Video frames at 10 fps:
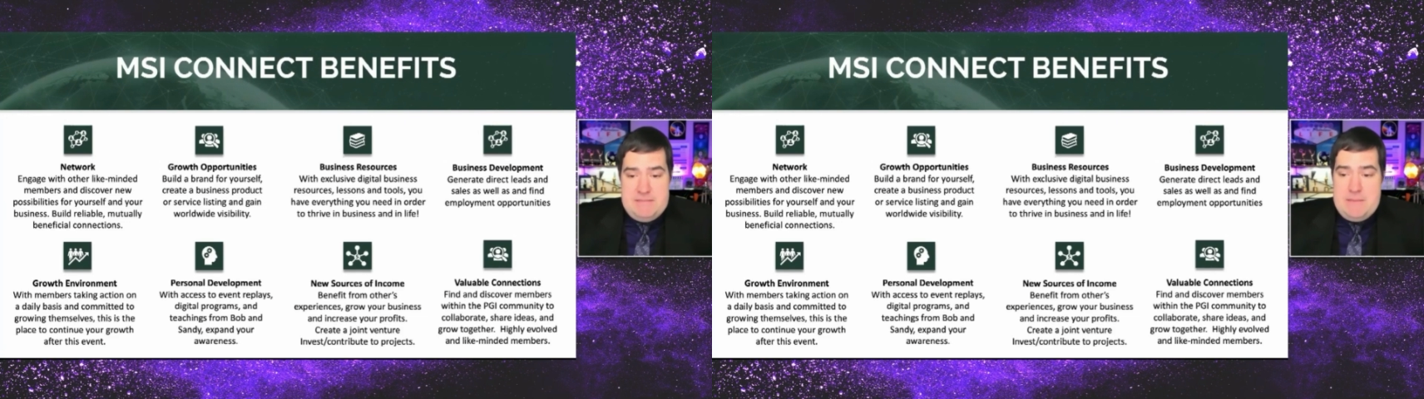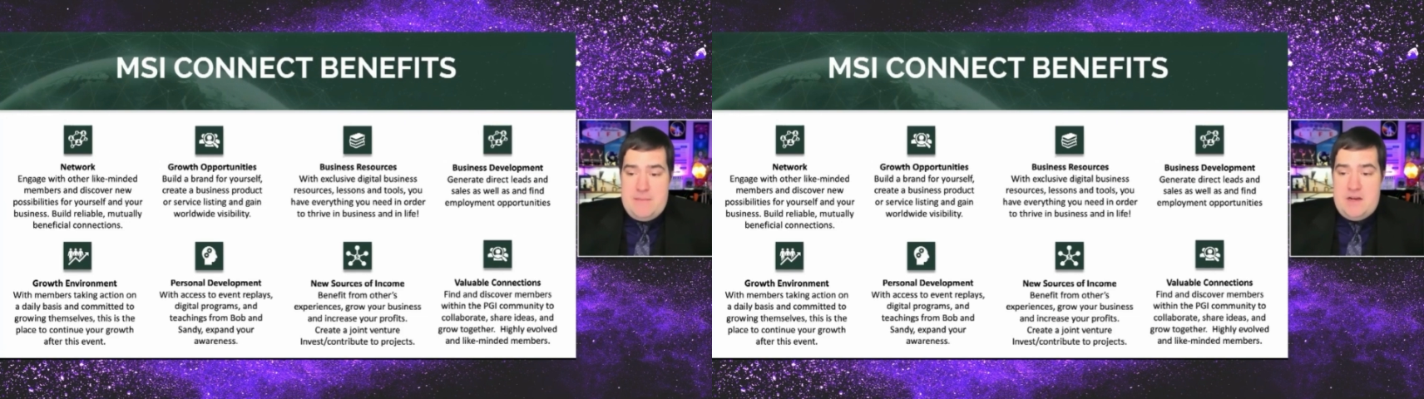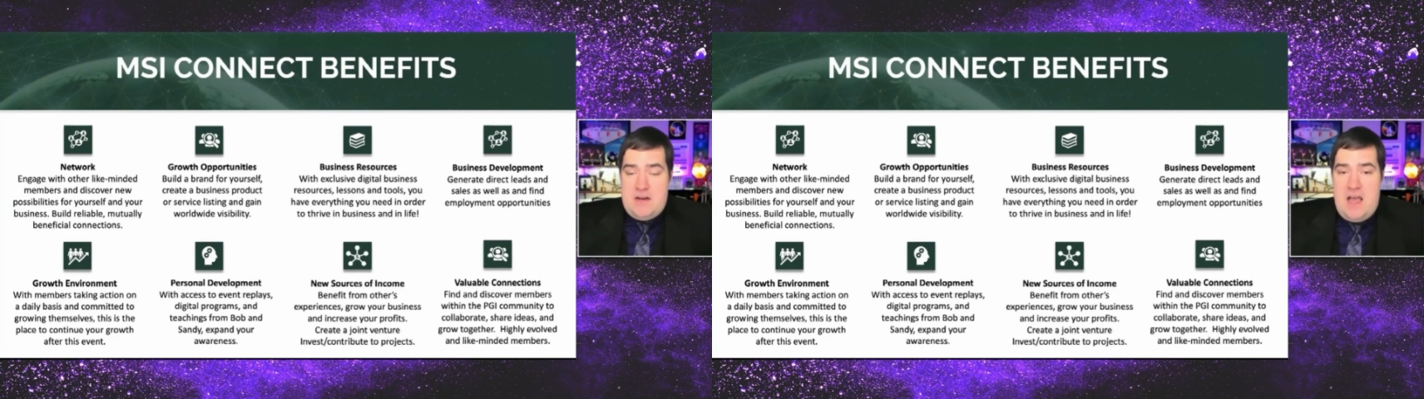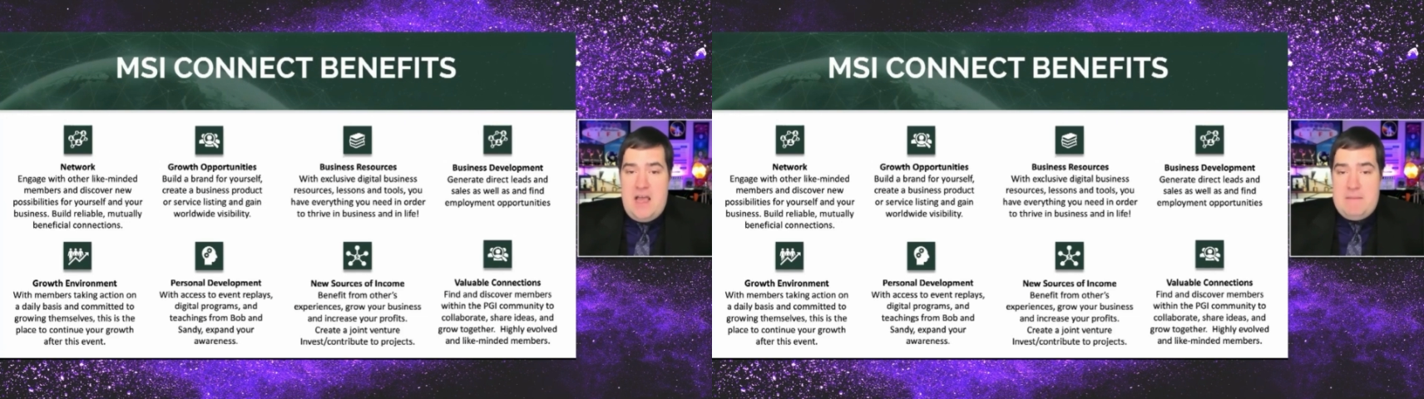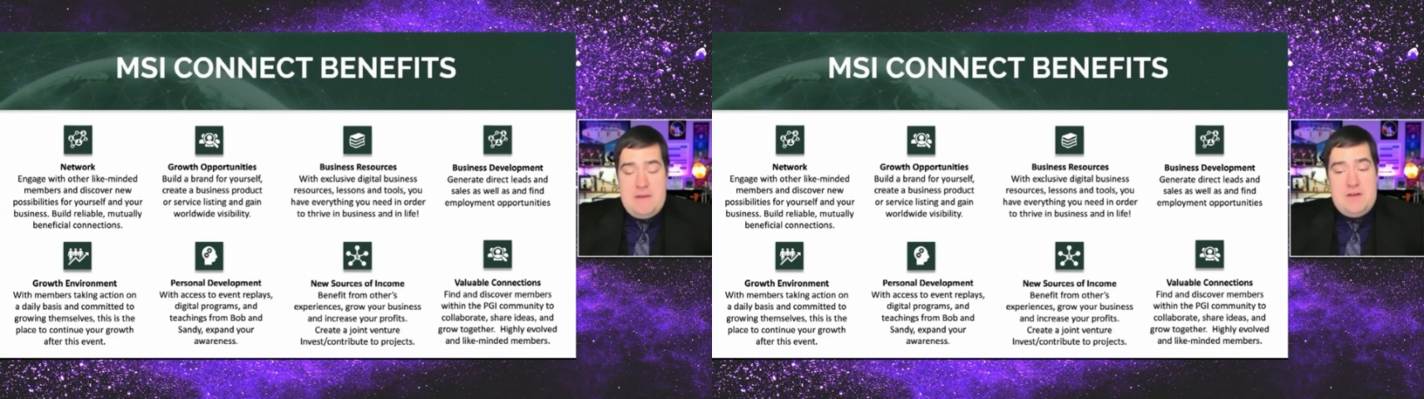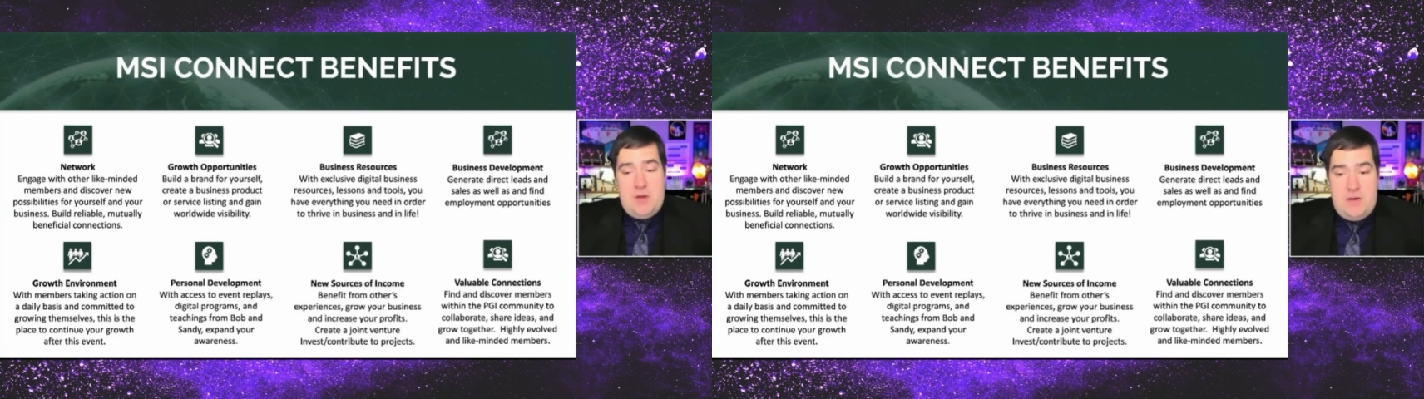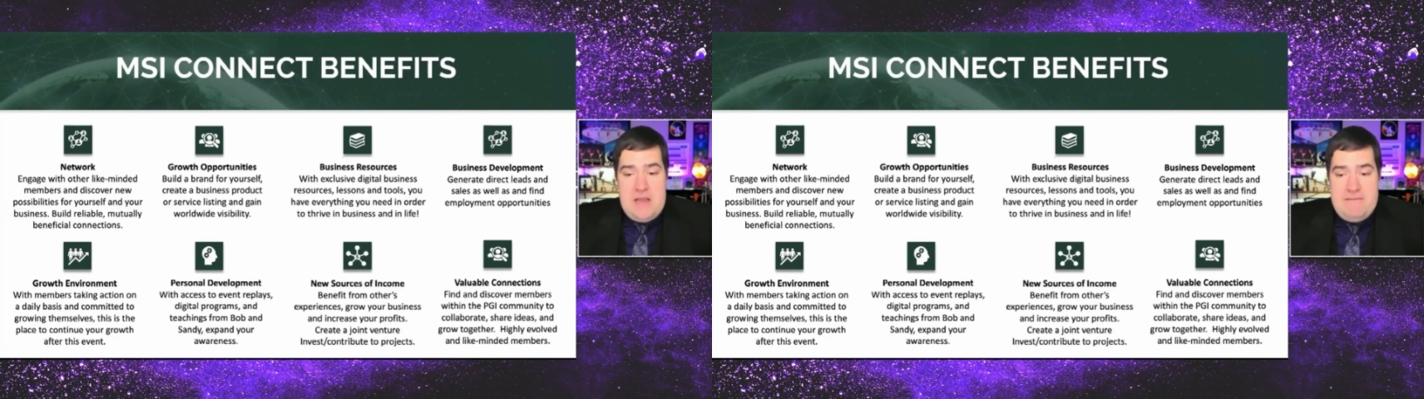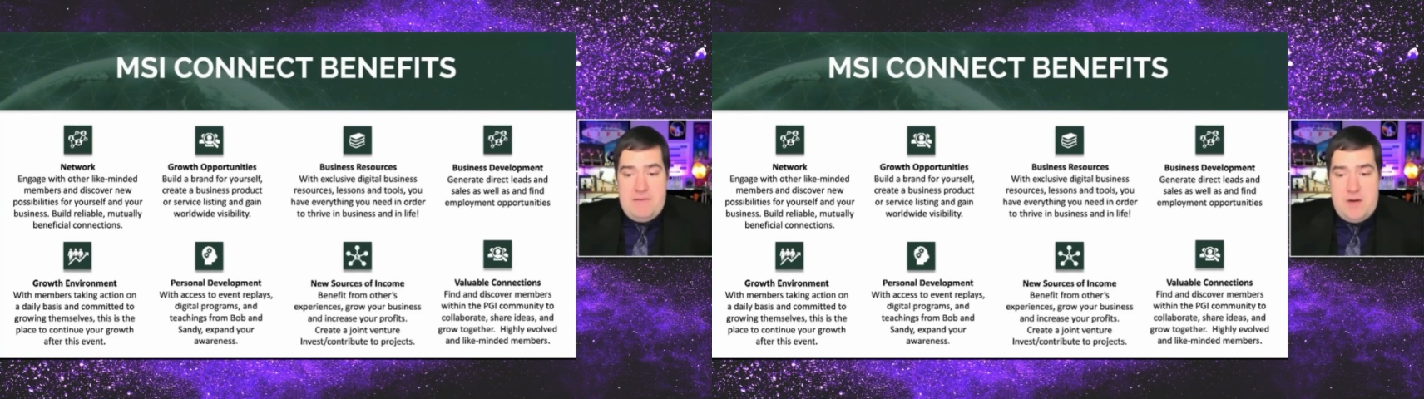Maybe you don't
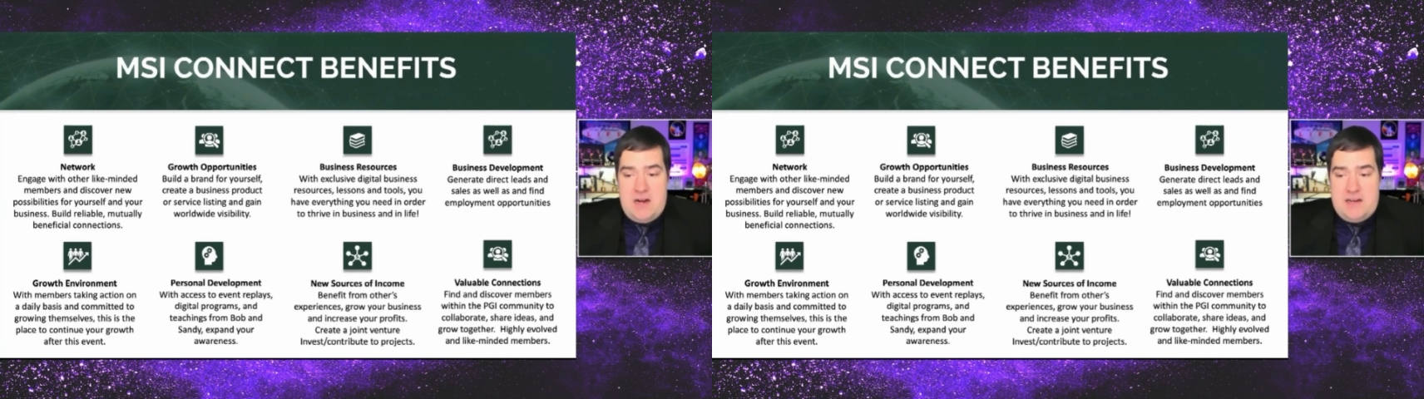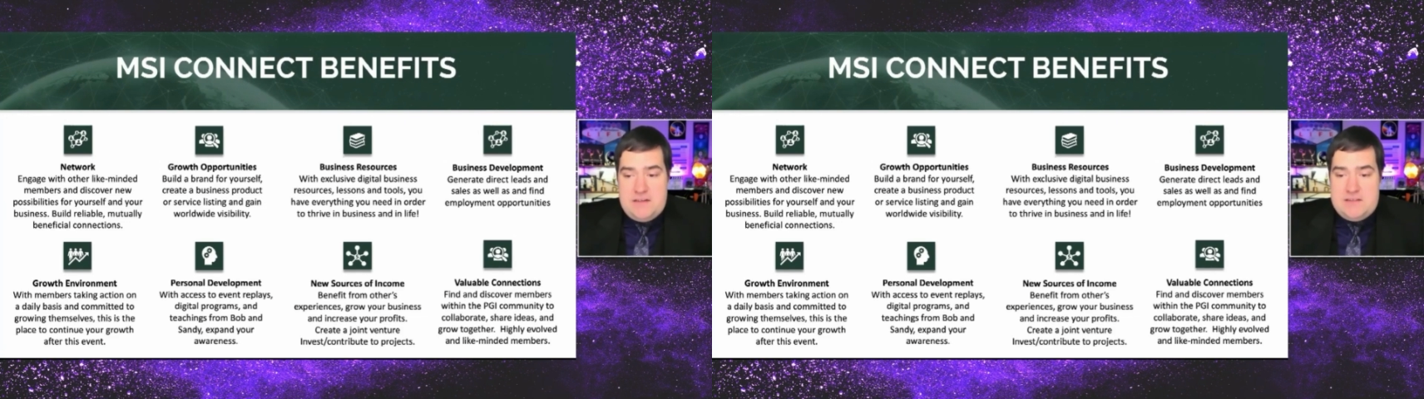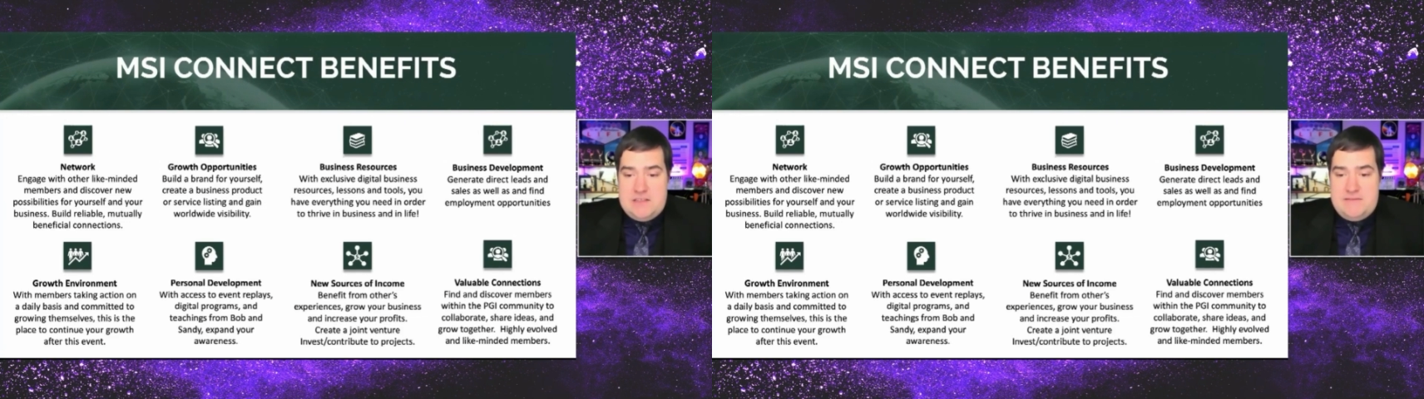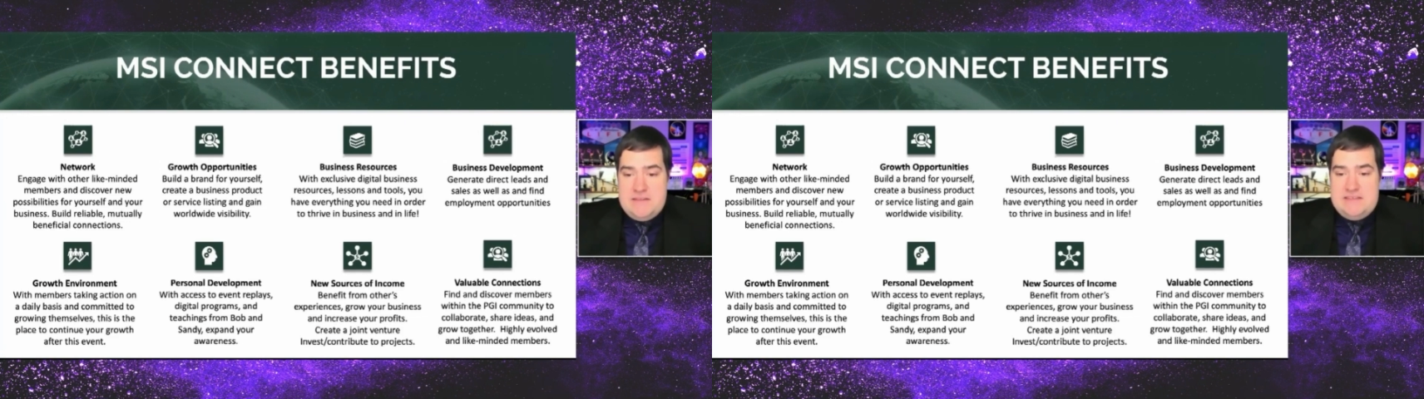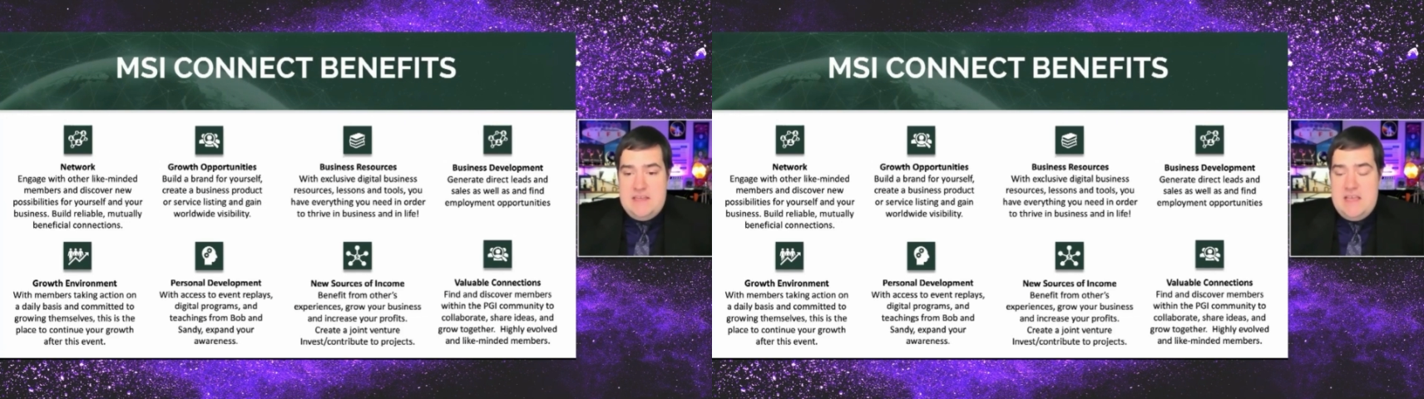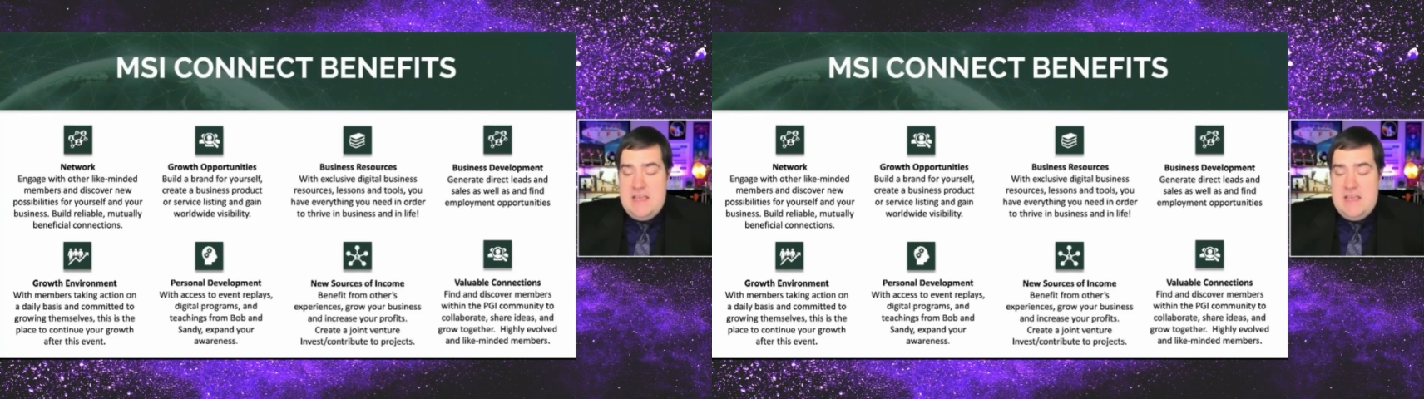have a product or service